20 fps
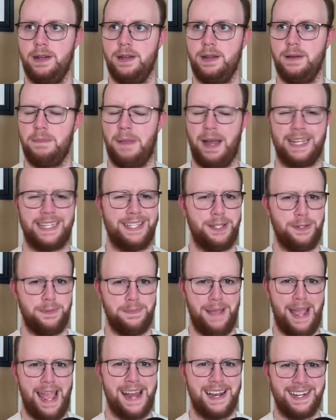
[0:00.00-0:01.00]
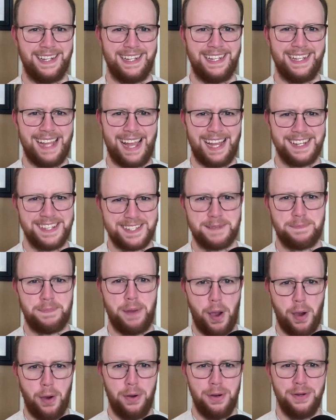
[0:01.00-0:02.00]
my humanity, I
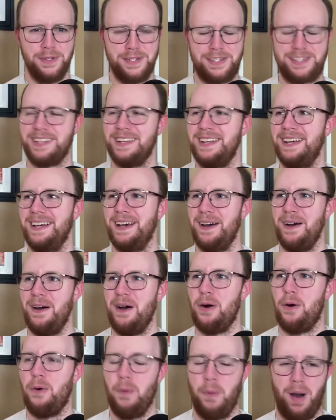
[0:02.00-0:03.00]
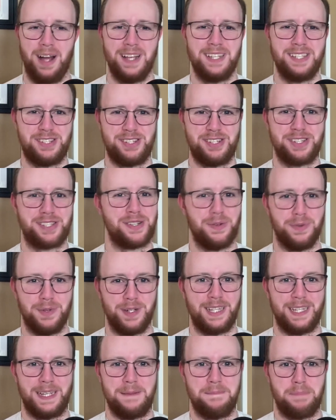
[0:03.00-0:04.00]
suppose, was just a
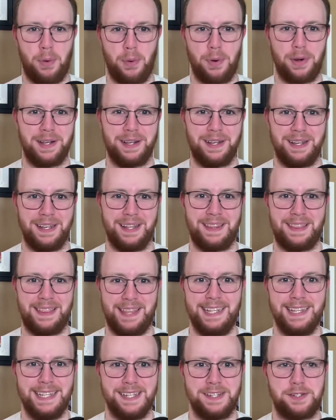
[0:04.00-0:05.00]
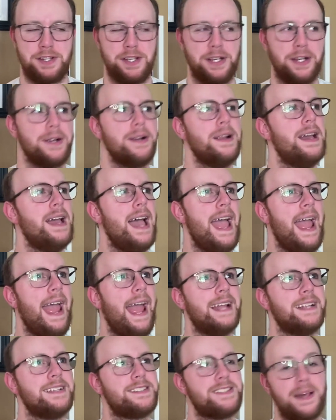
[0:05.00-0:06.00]
really important thing this year.
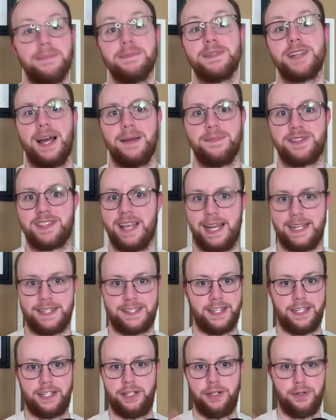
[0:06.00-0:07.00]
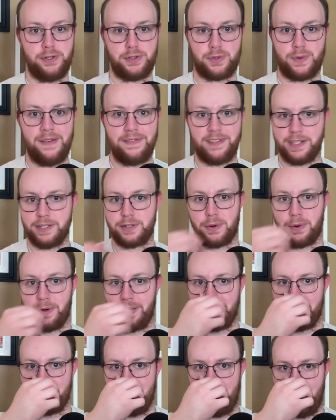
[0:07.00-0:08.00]
And sometimes that's a huge
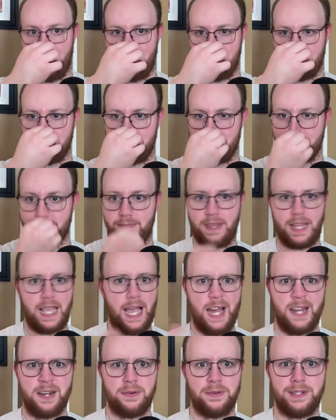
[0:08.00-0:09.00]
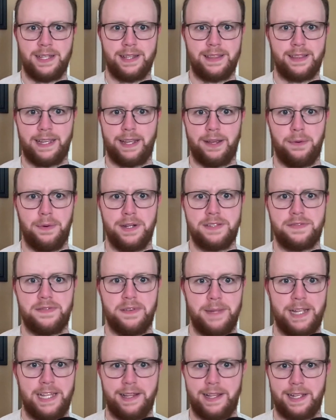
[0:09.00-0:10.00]
revelatory thing. I don't really think it was for
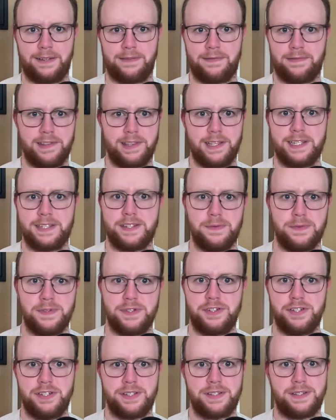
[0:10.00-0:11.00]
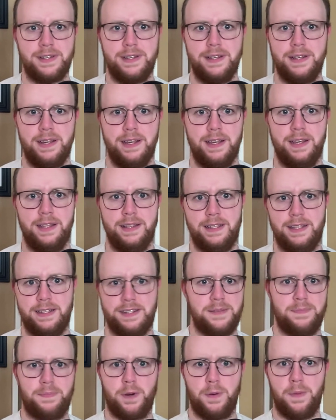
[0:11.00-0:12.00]
me. Like for this, it was just these
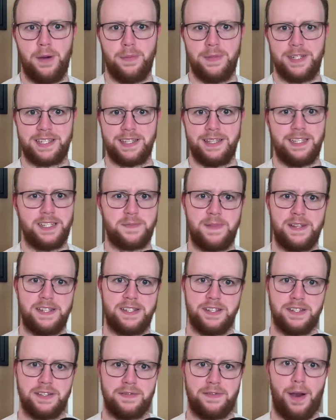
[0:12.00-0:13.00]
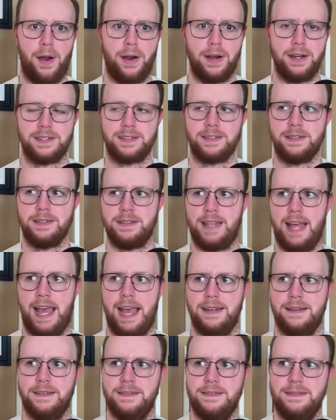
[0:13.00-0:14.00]
simple moments and these pieces of art
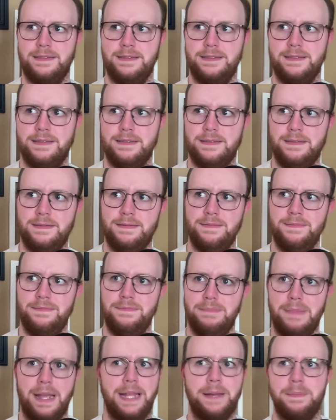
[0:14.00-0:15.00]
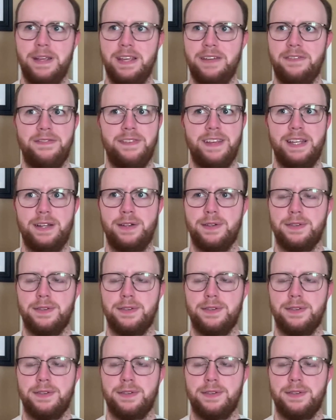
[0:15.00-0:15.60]
that made me feel